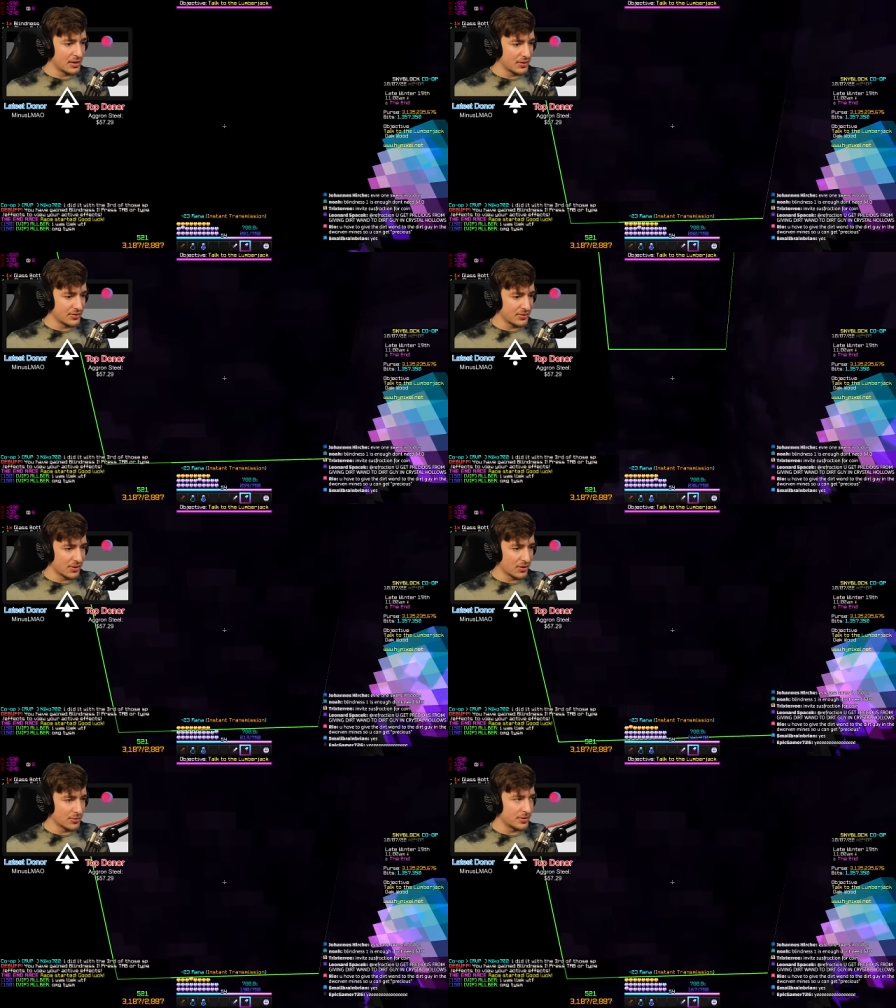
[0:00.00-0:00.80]
Oh, this is
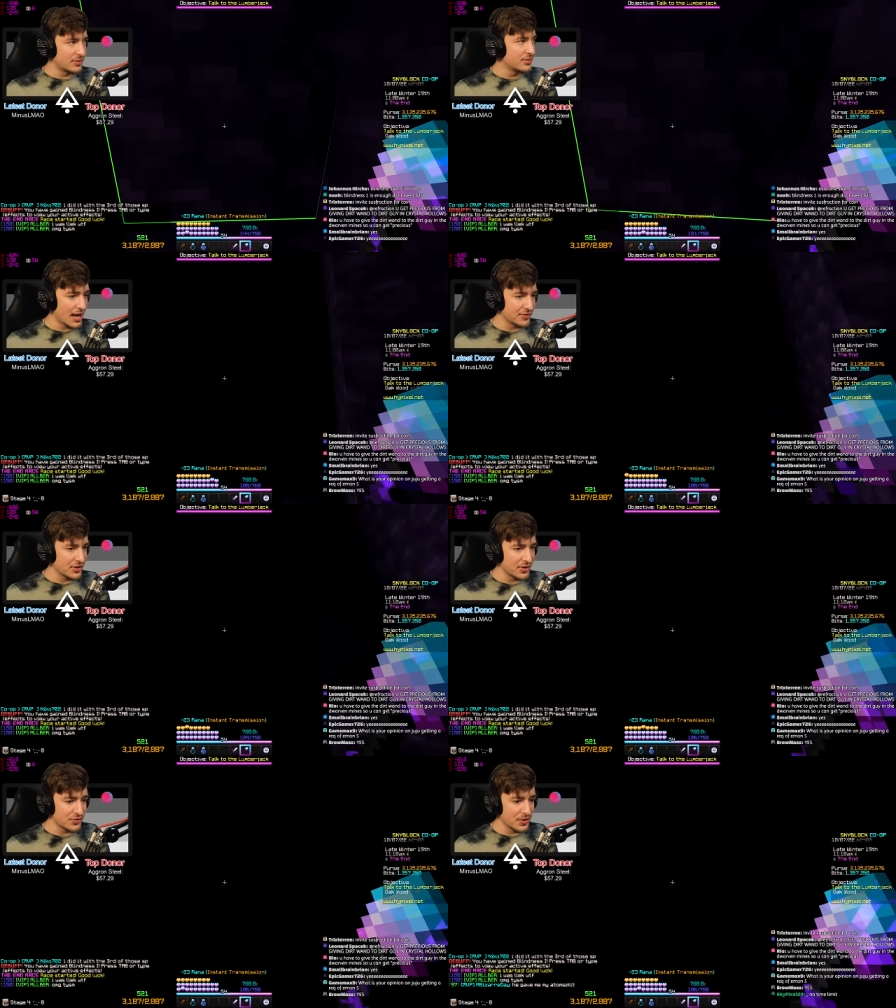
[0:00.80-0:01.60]
horrible. I haven't
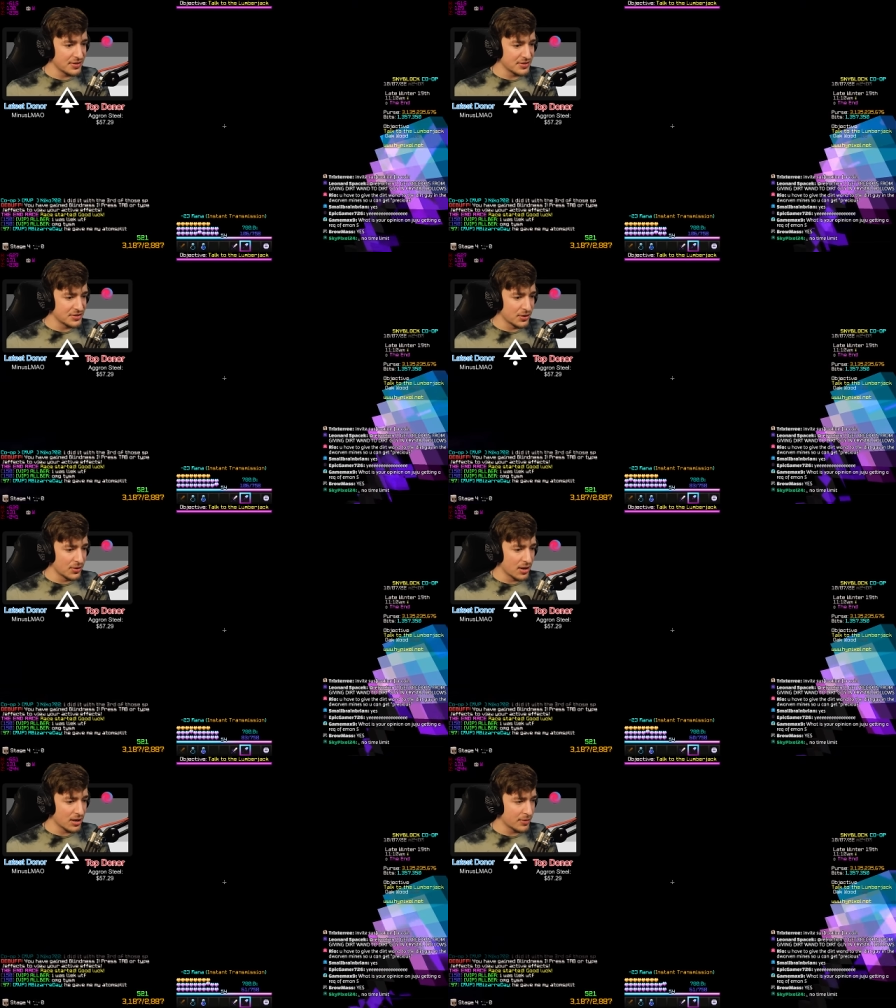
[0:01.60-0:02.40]
done this race in so
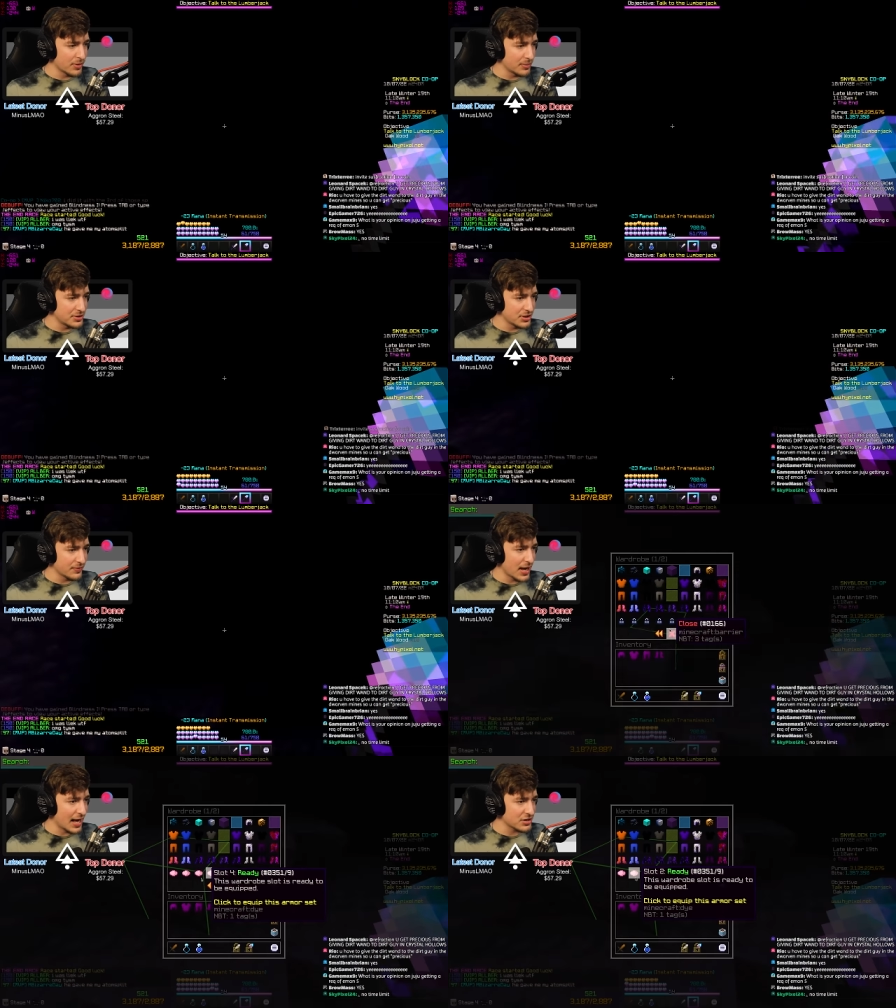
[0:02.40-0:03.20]
long. I probably should
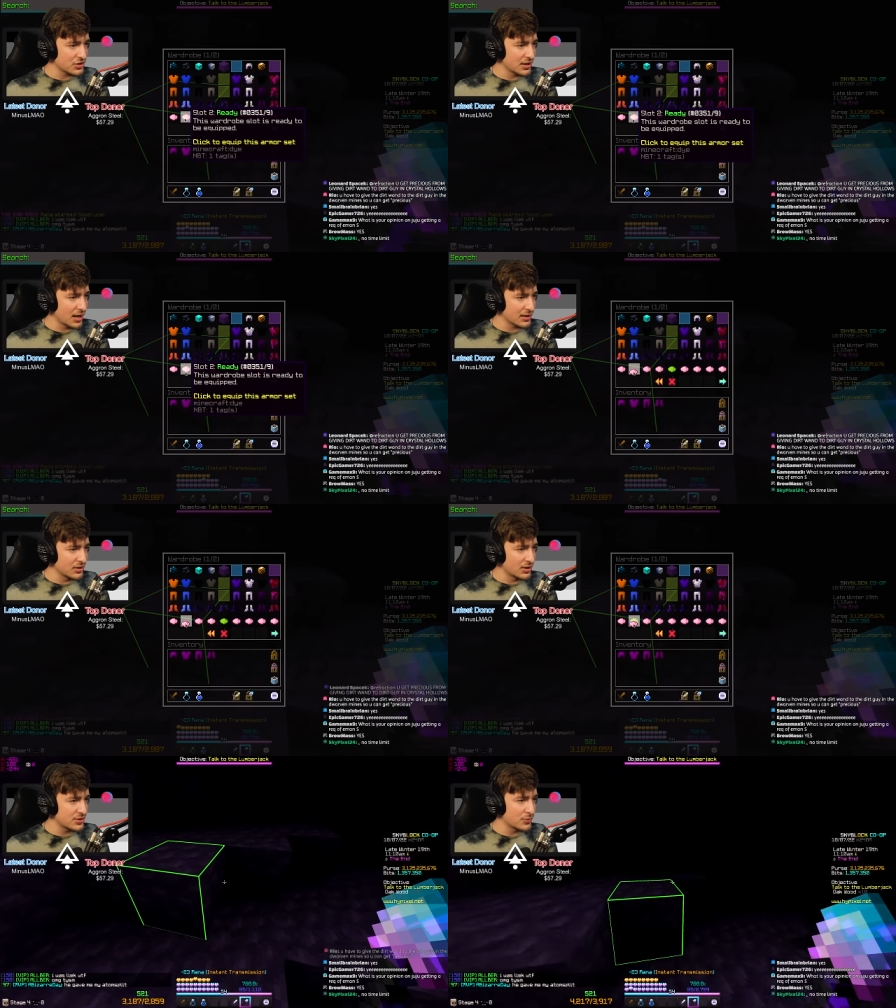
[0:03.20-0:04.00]
have actually, like,
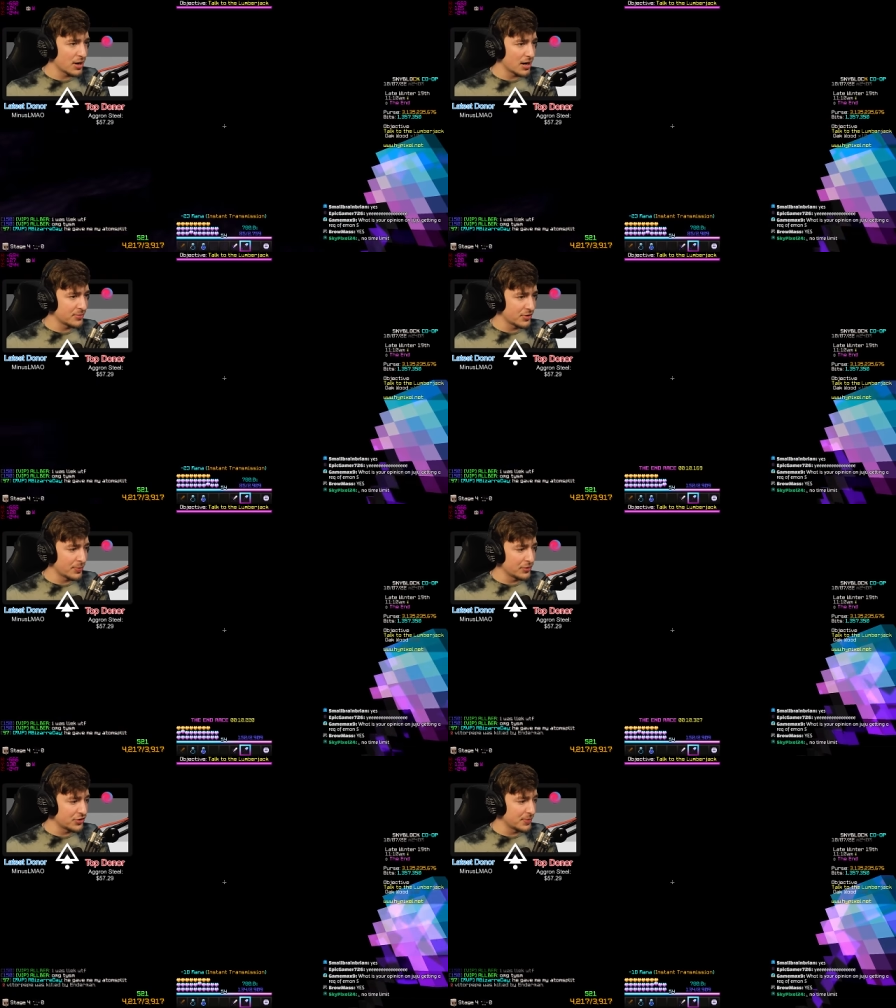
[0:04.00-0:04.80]
looked at where I'm
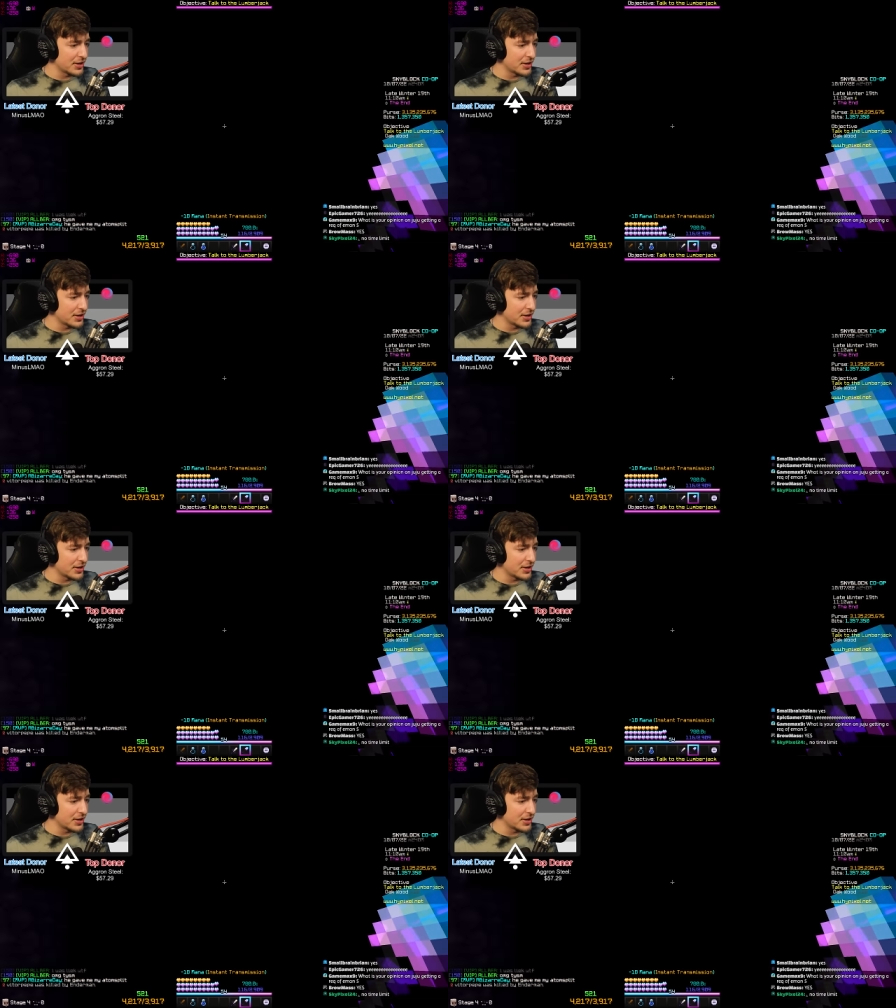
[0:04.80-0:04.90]
supposed to be